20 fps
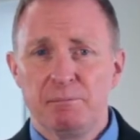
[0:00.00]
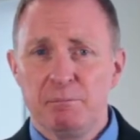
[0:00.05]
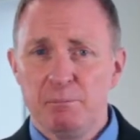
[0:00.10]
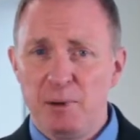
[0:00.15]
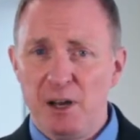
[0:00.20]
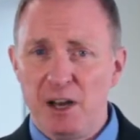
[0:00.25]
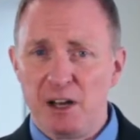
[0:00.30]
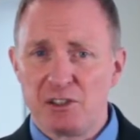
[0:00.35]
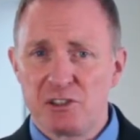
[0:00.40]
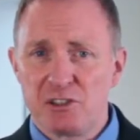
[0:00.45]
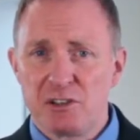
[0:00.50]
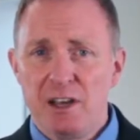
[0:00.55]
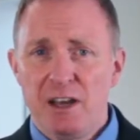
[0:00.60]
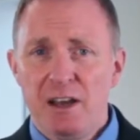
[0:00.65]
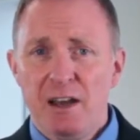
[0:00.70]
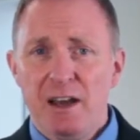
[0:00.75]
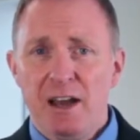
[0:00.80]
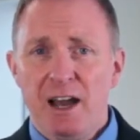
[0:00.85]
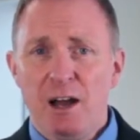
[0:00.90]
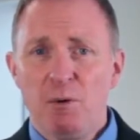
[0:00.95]
But
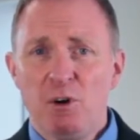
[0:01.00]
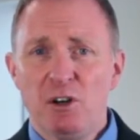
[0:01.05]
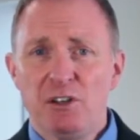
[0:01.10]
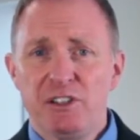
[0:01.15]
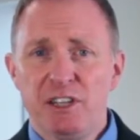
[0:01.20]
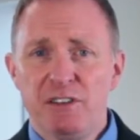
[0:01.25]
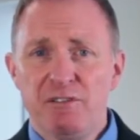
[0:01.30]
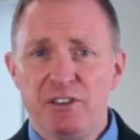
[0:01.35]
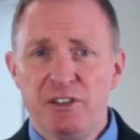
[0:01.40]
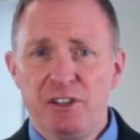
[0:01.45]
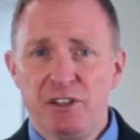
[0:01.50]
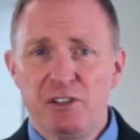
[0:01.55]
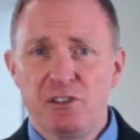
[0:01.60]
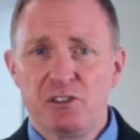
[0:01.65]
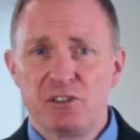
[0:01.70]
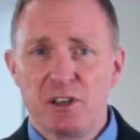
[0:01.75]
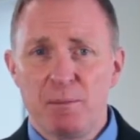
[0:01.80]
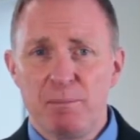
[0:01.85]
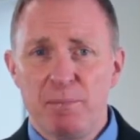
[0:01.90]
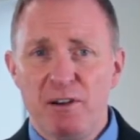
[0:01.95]
how are
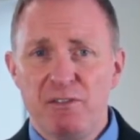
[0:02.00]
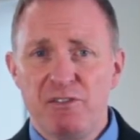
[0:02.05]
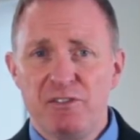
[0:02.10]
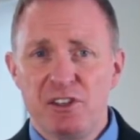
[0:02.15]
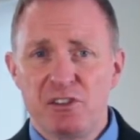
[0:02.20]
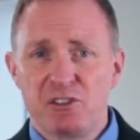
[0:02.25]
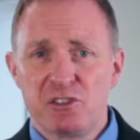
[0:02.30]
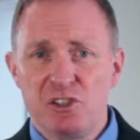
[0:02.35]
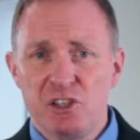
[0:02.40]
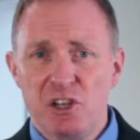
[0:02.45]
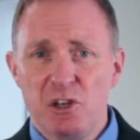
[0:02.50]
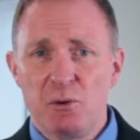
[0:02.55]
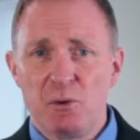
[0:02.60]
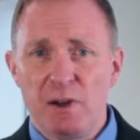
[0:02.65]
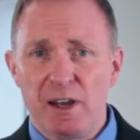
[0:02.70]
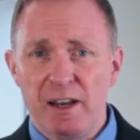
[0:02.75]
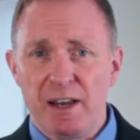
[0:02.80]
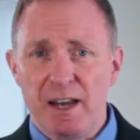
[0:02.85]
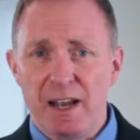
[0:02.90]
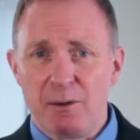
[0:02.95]
dividends above this new
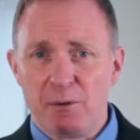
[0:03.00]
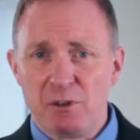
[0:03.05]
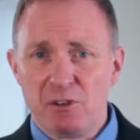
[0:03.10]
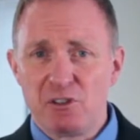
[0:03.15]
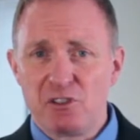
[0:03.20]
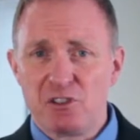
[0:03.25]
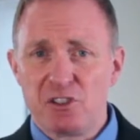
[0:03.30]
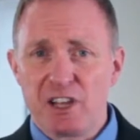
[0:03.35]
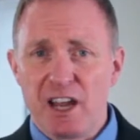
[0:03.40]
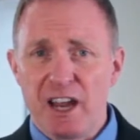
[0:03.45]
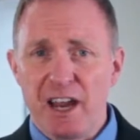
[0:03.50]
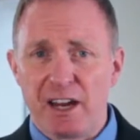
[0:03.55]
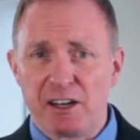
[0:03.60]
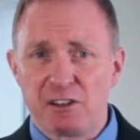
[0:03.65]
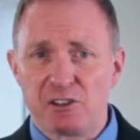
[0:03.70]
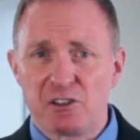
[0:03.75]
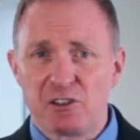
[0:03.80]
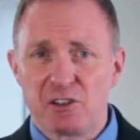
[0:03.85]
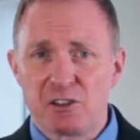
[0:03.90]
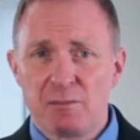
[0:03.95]
allowance
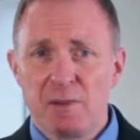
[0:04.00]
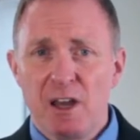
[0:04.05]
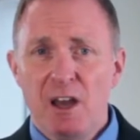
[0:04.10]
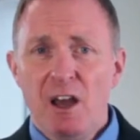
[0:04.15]
taxed?